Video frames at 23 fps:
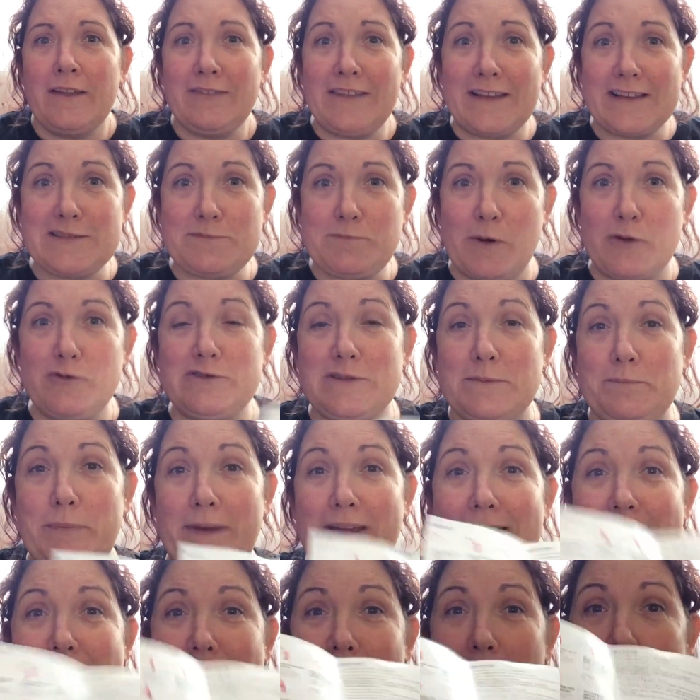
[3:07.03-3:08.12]
That's supposed to be
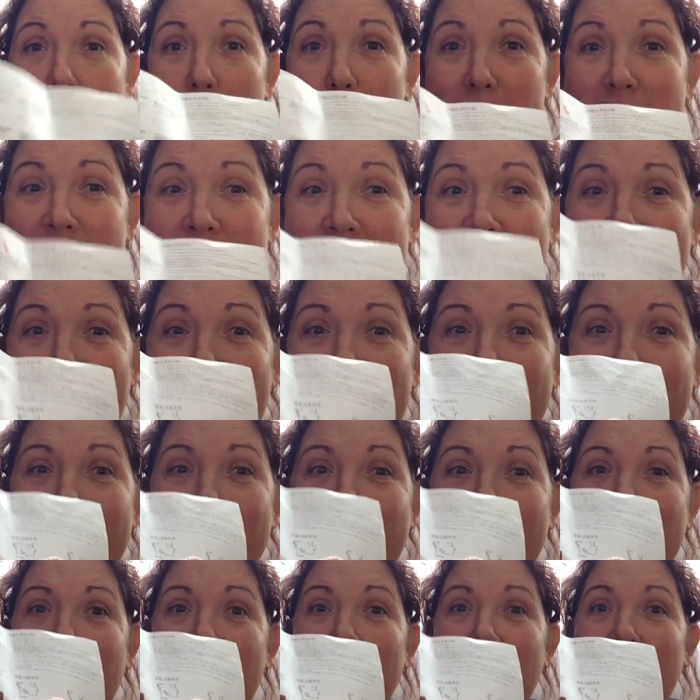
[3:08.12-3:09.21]
a double chin.
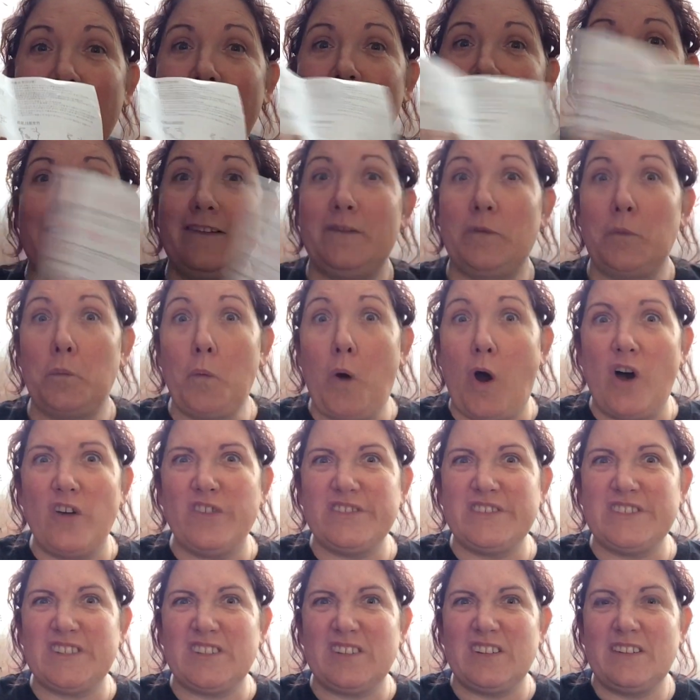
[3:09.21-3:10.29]

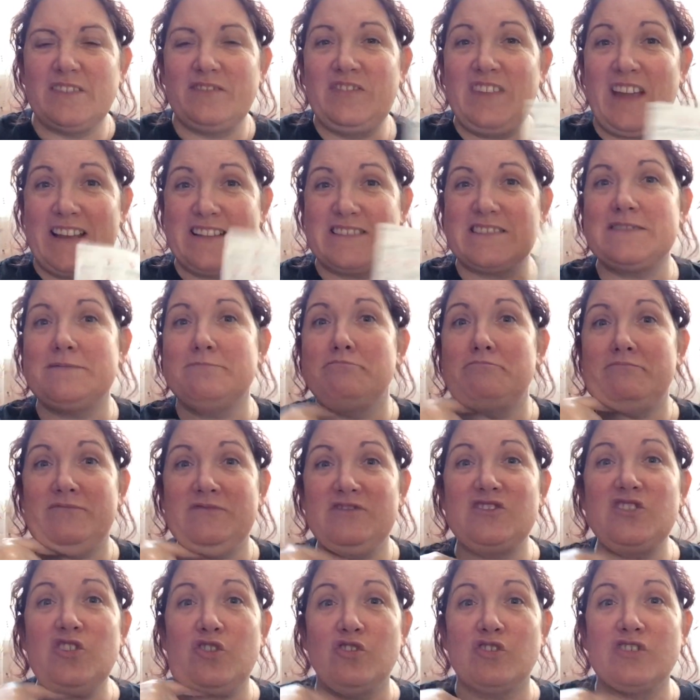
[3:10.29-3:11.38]
What? That's...
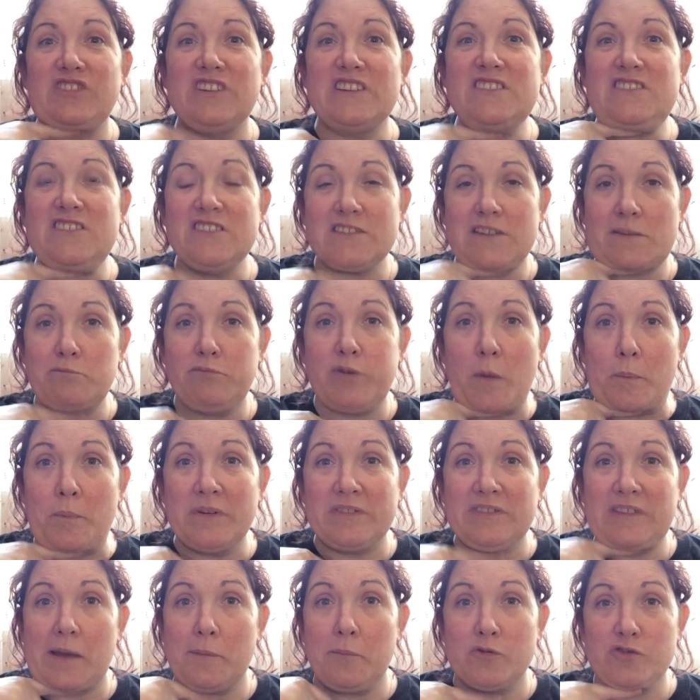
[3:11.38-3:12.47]
Look, this is a proper
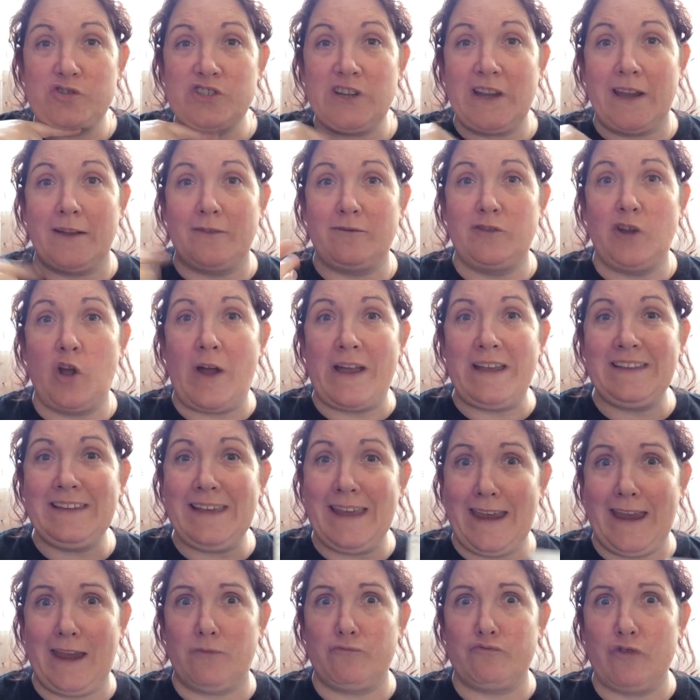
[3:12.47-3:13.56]
double chin. Like,
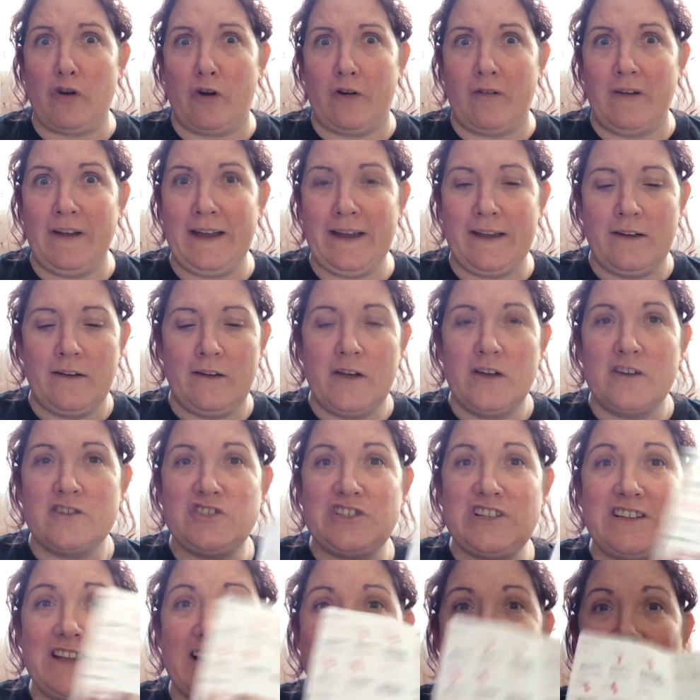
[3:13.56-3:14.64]
get it right.
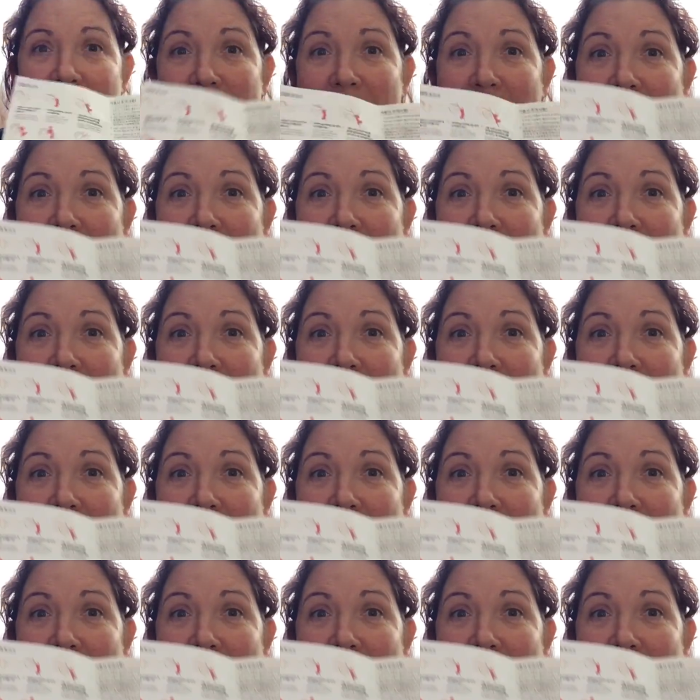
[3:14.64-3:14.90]
She doesn't